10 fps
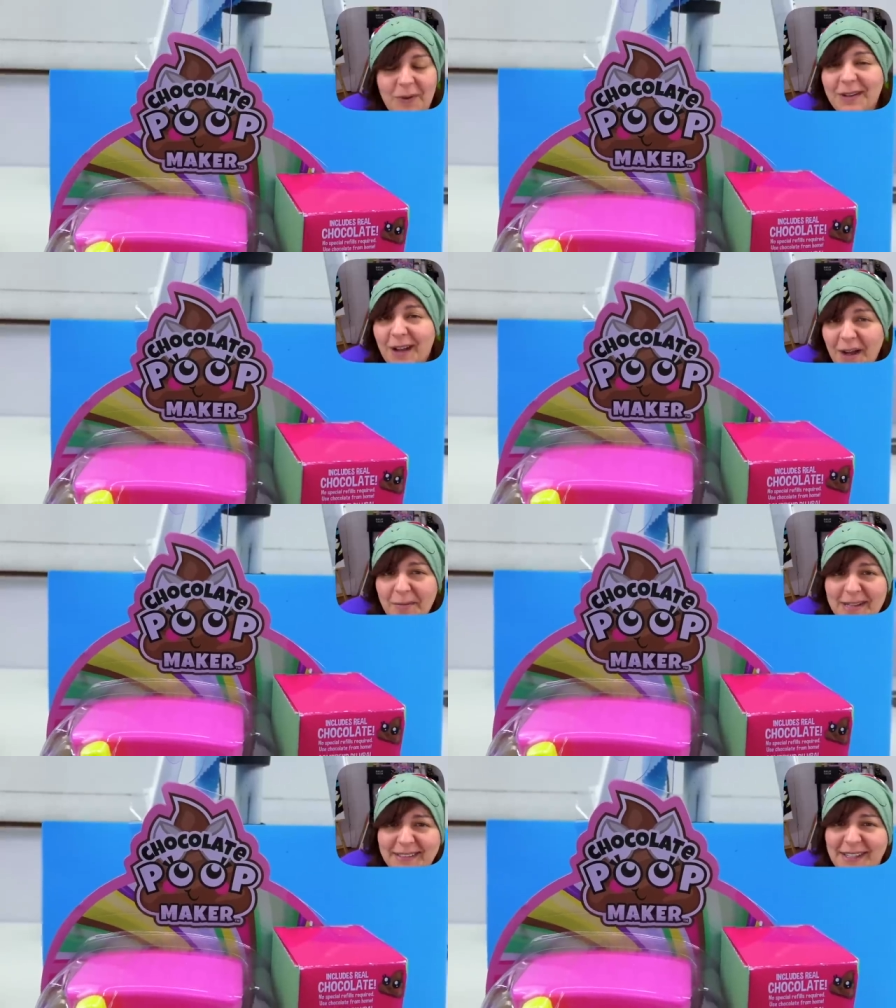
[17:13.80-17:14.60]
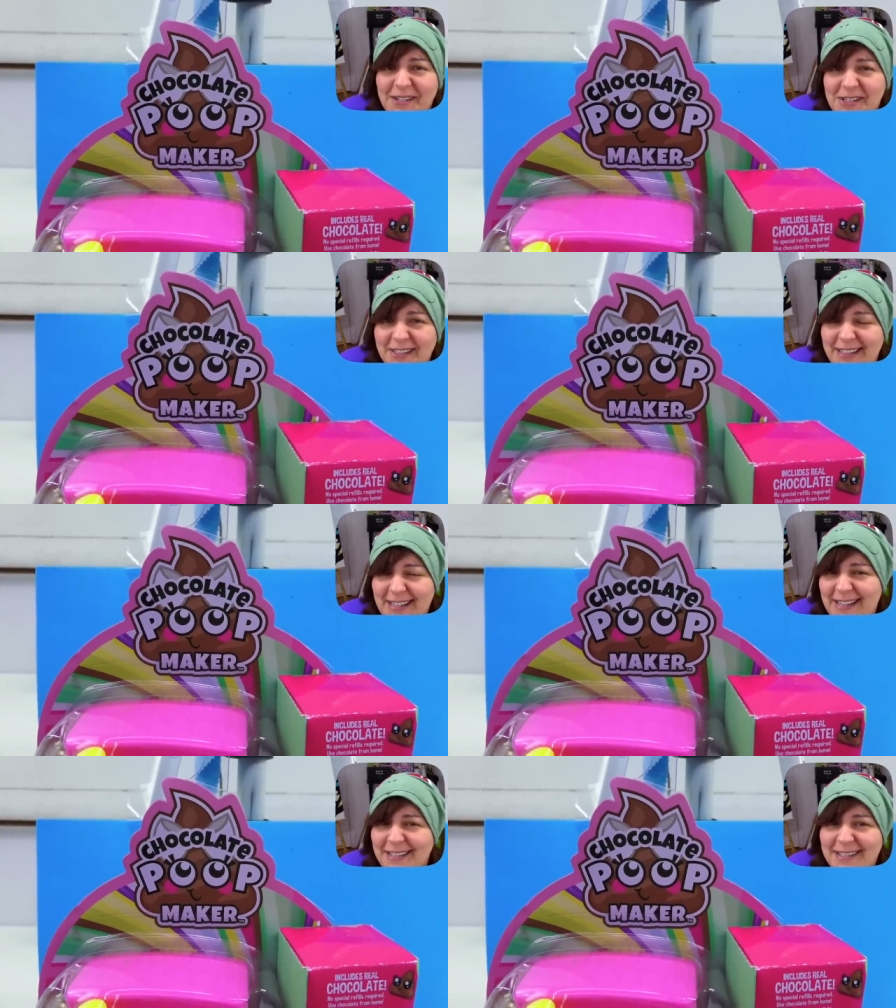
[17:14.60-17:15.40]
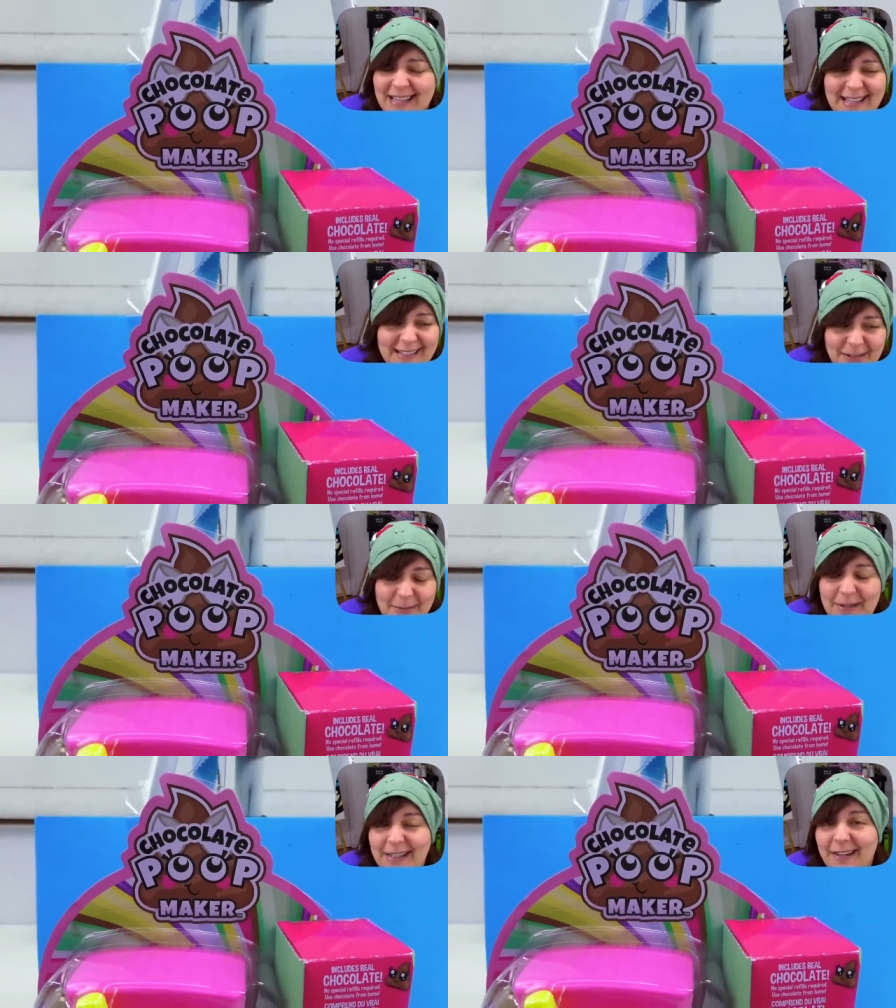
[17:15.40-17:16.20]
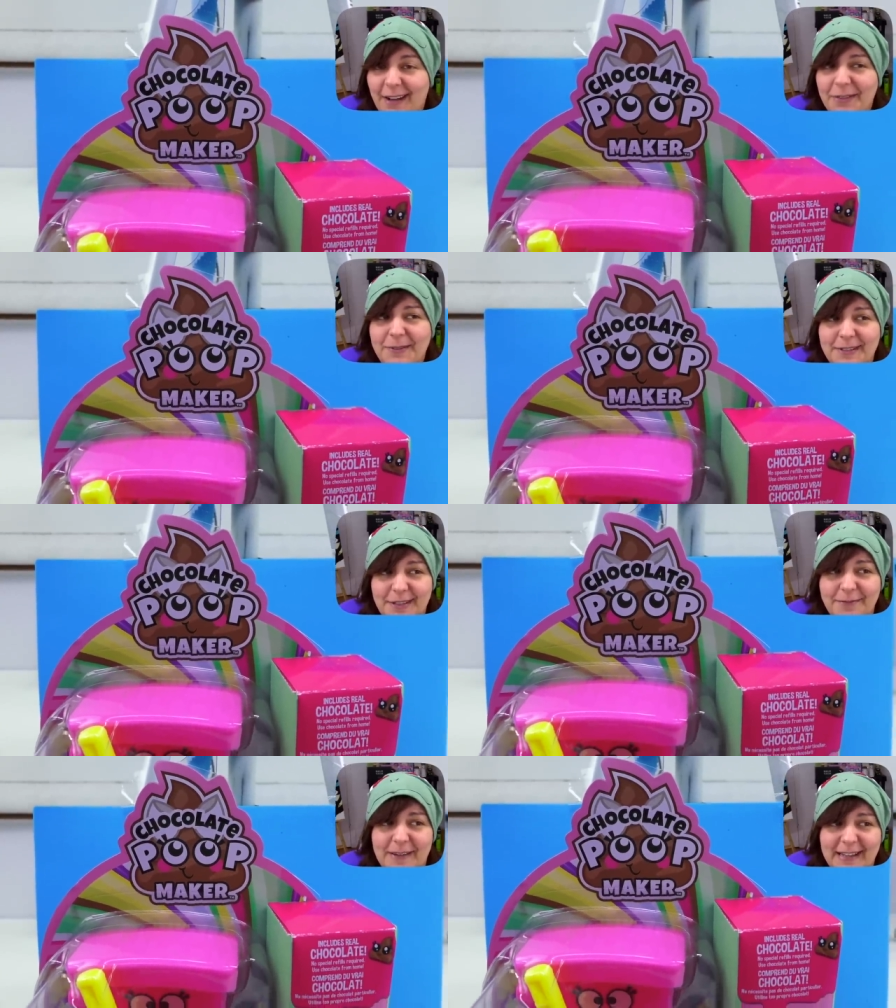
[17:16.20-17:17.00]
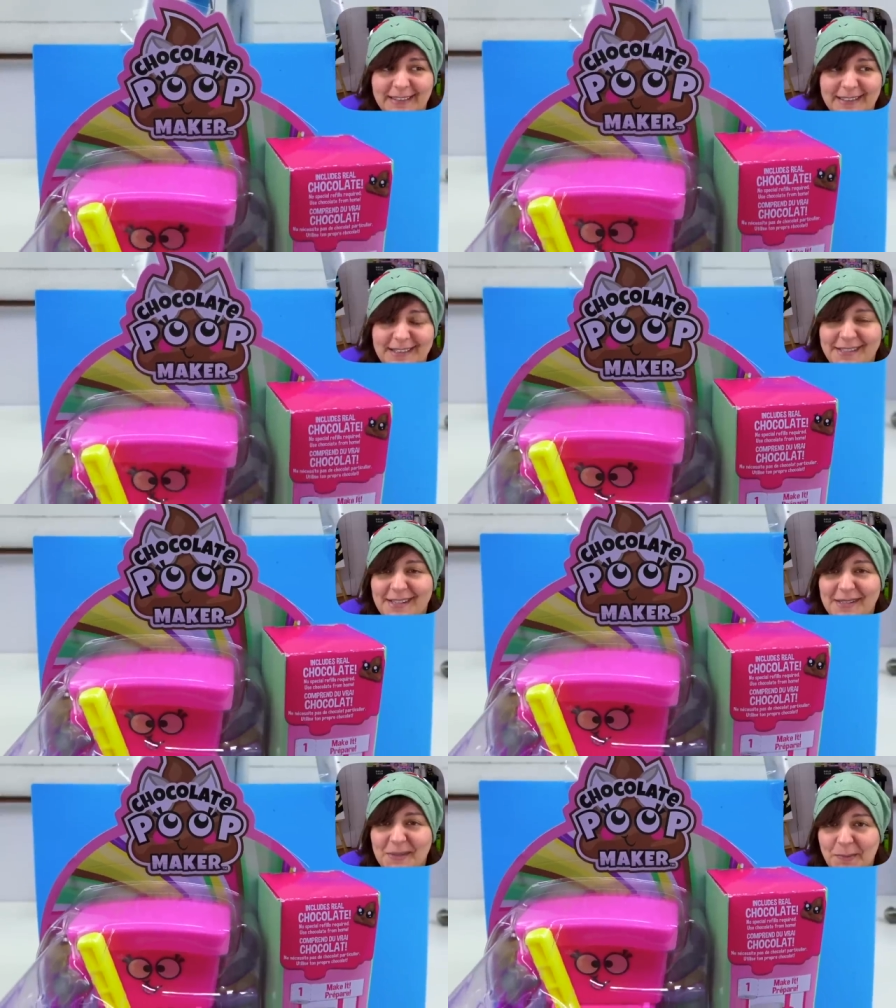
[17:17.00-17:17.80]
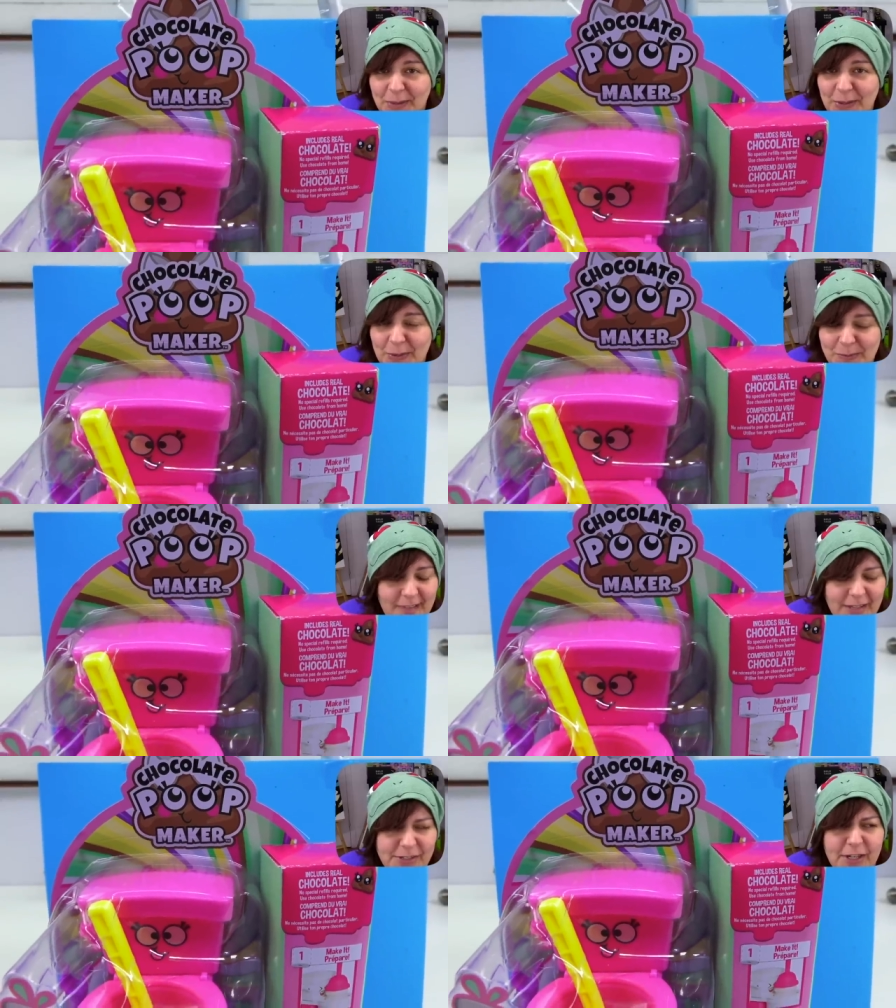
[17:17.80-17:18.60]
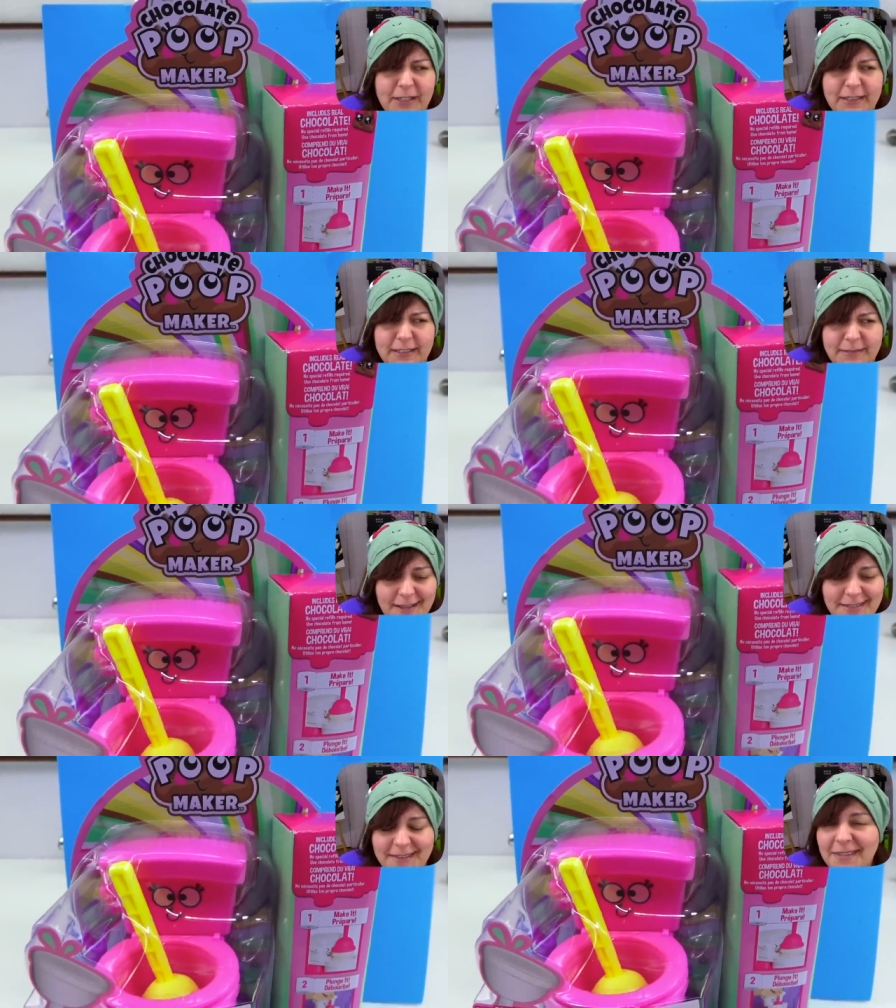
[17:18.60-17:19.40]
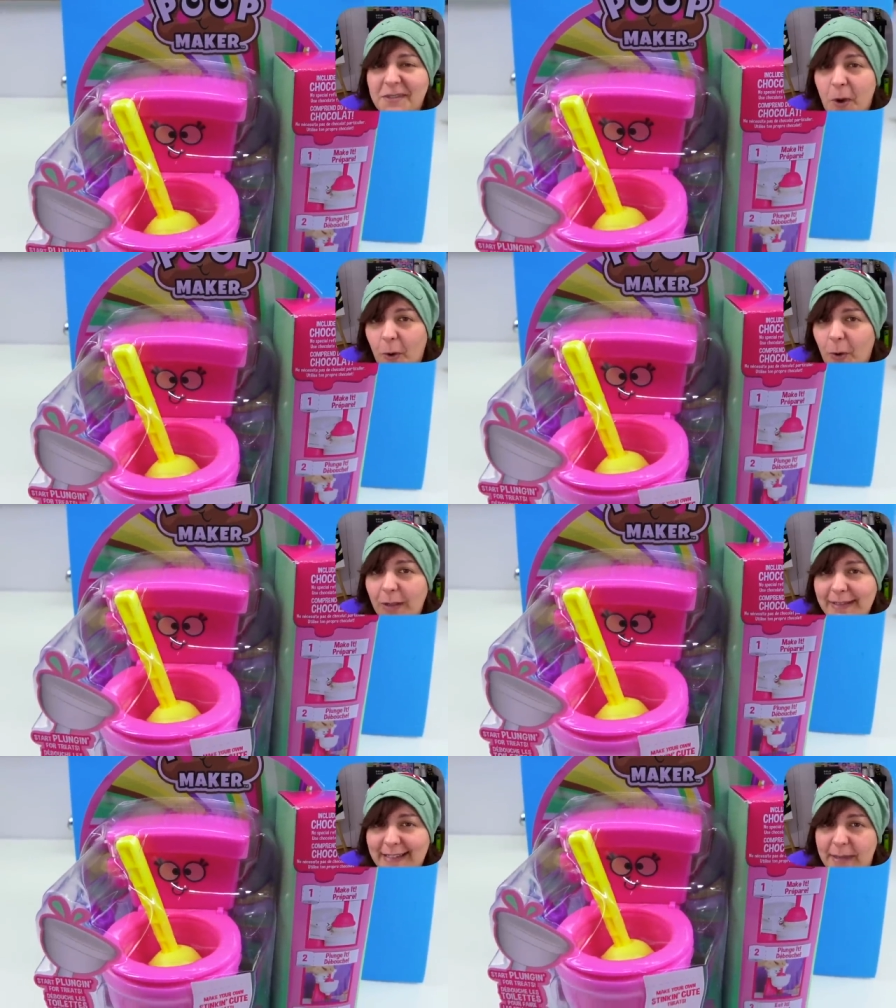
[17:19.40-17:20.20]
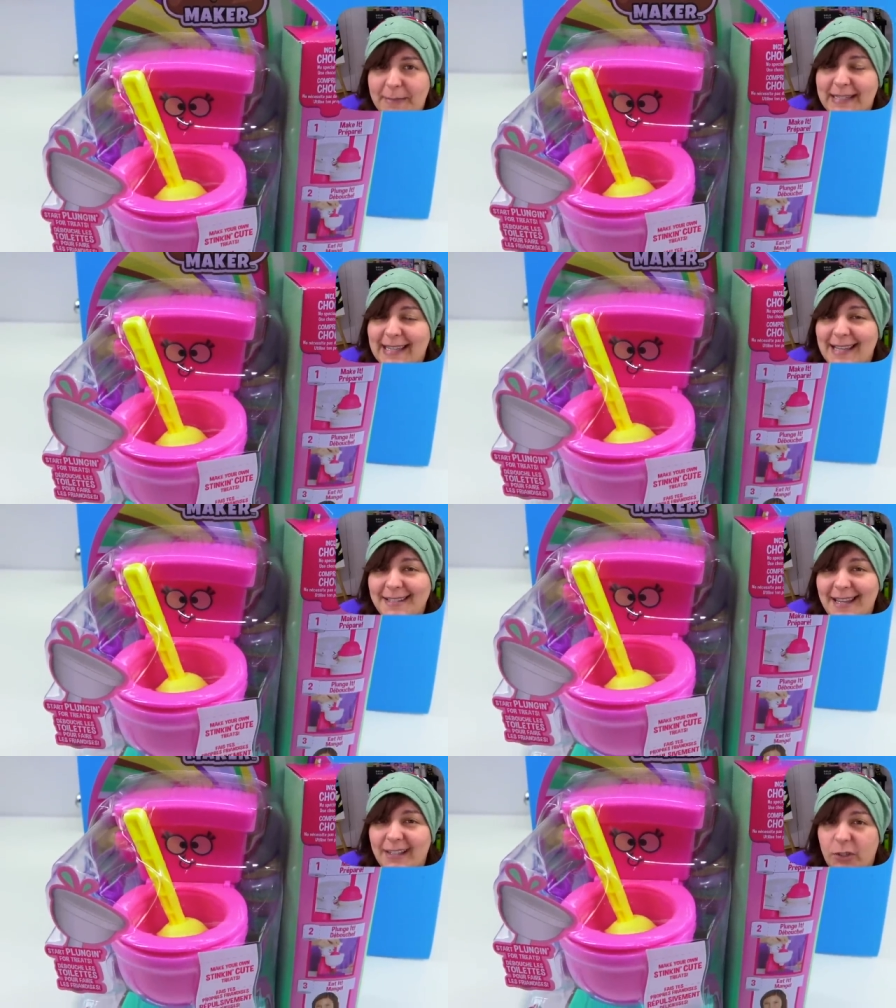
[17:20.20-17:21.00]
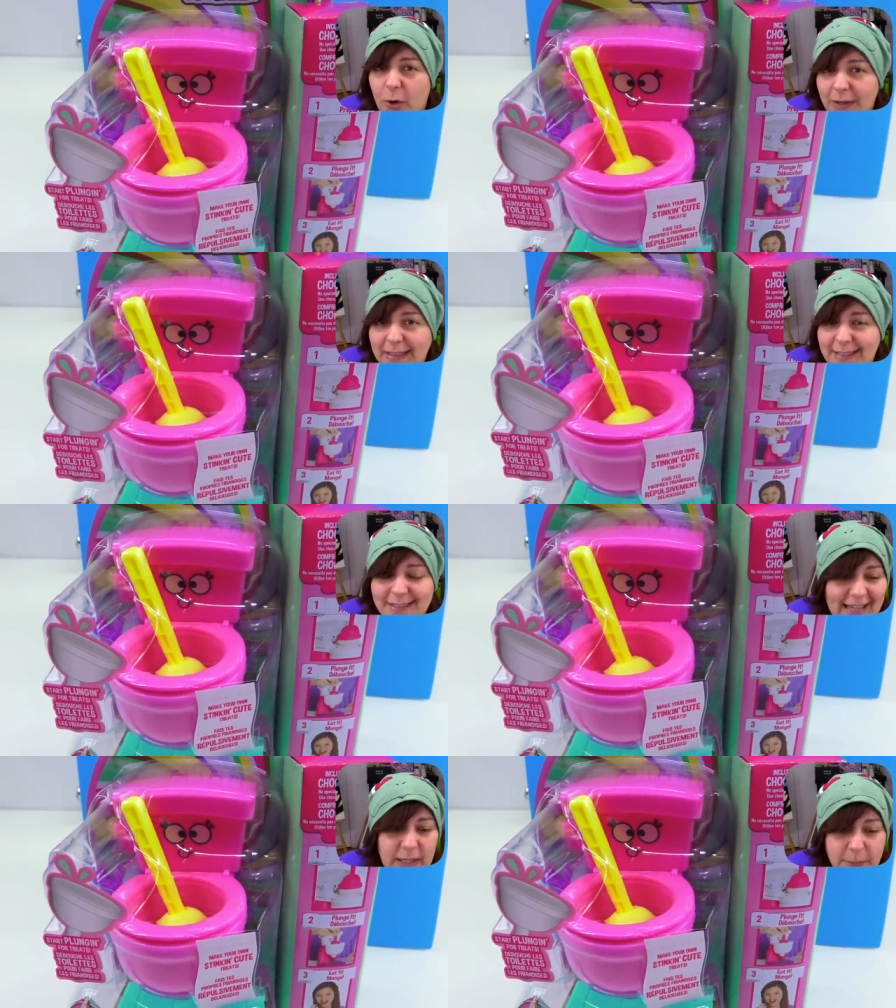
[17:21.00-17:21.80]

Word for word: What caught my attention is that, I mean, other than the fact that it says poop and chocolate, is that this whole gimmick is a toilet and a